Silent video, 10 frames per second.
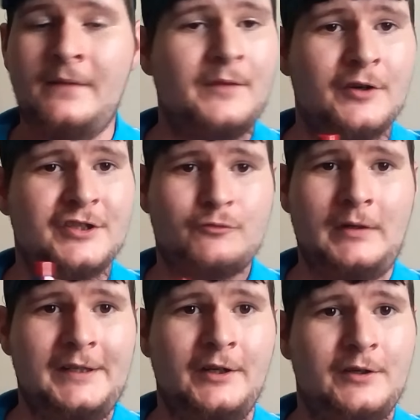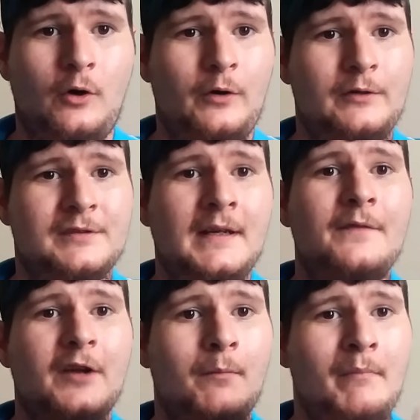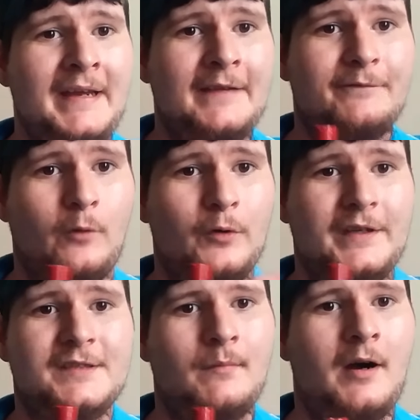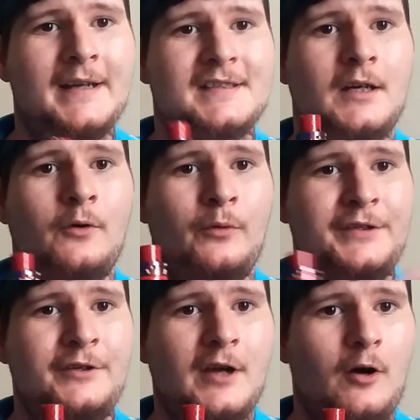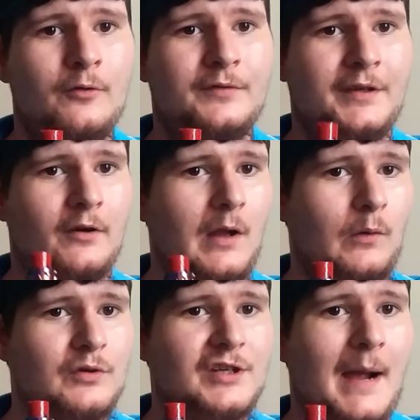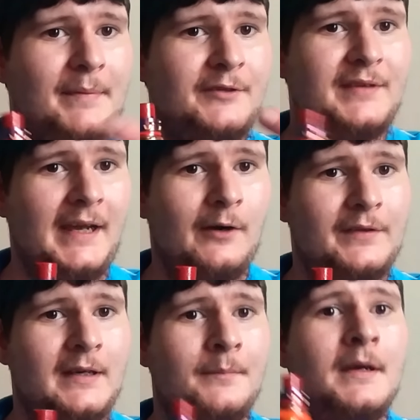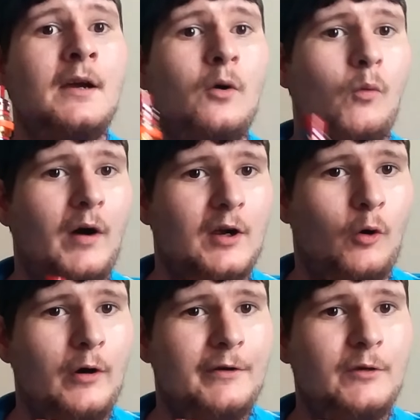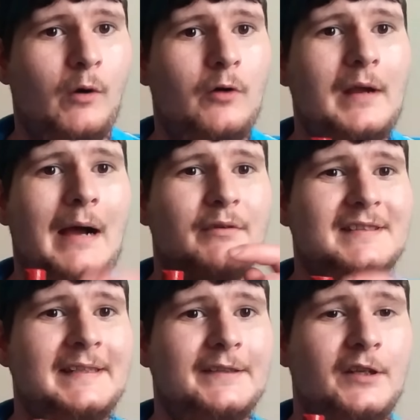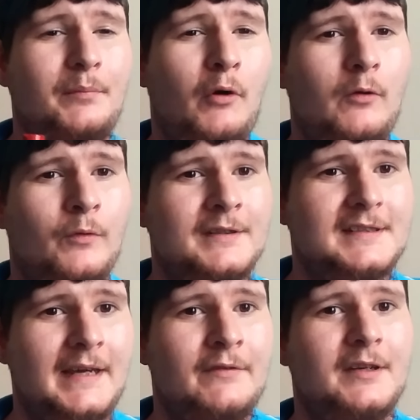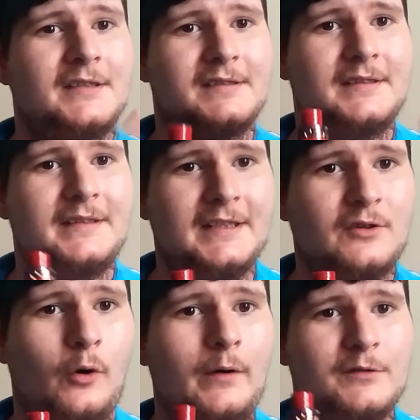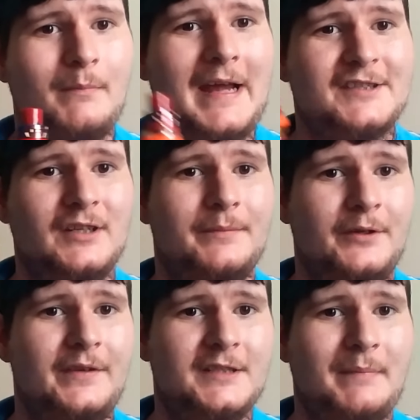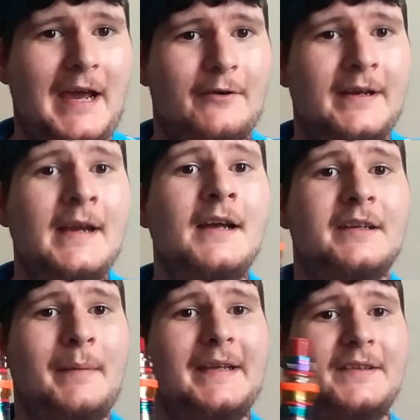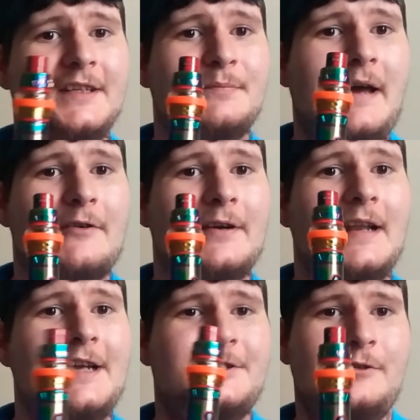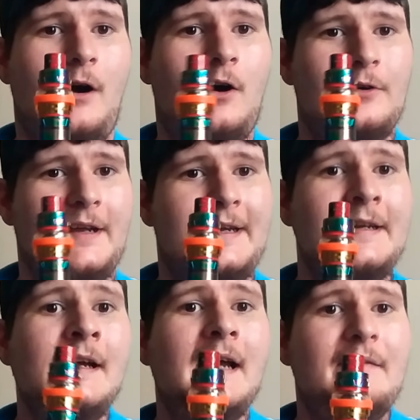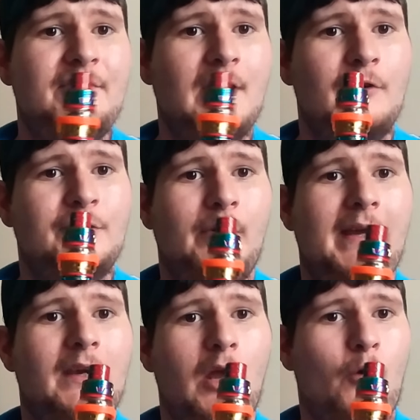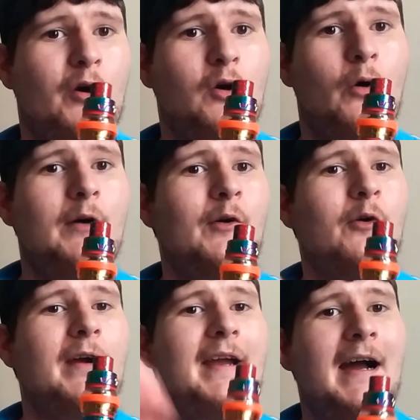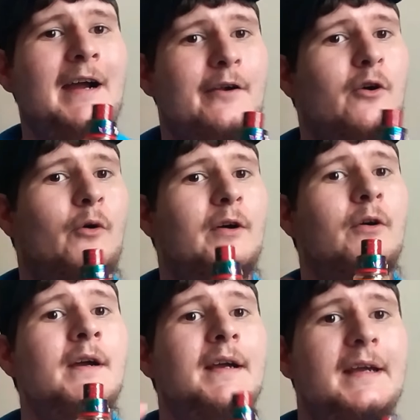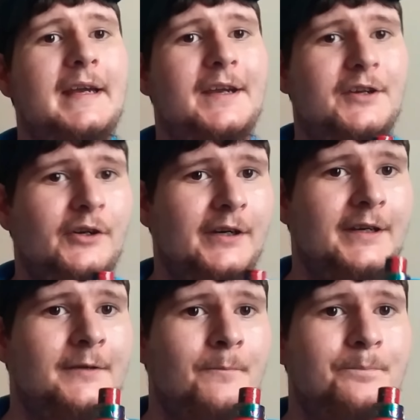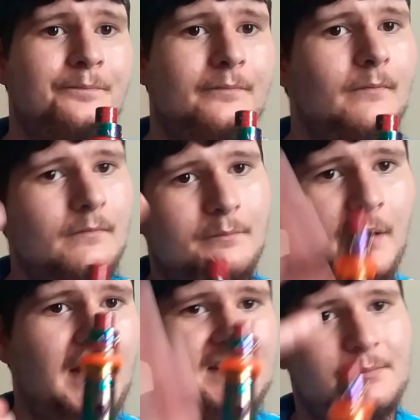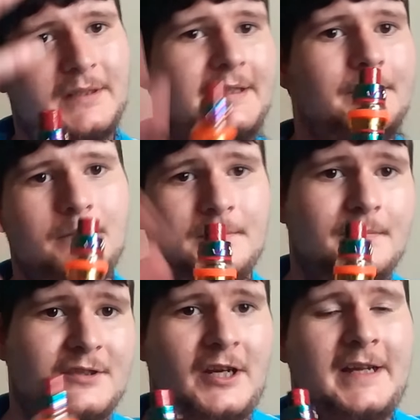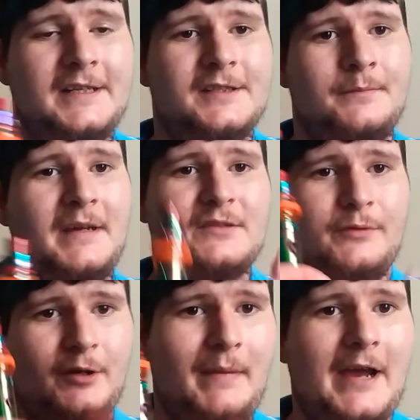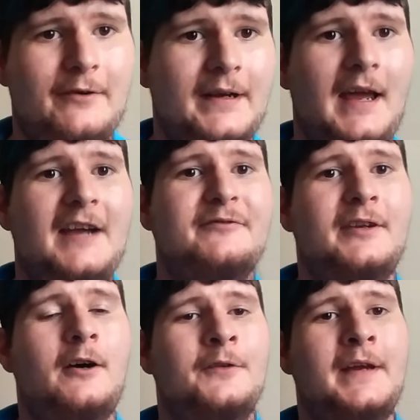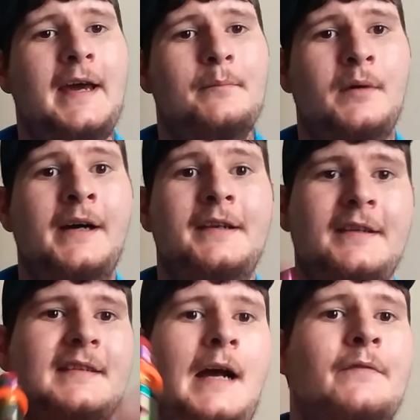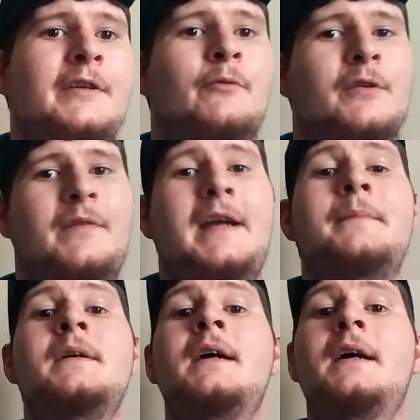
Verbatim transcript: They're just really good coils. They're meant for this mod, so when you go to your local shop and you tell them what coil you want. I would stick to the 0.17 because this coil is matched up to this battery to make this battery last you all day. If you go to a lower coil or a higher coil, it could possibly change and mess with your battery life and all that, but it's however you want to vape.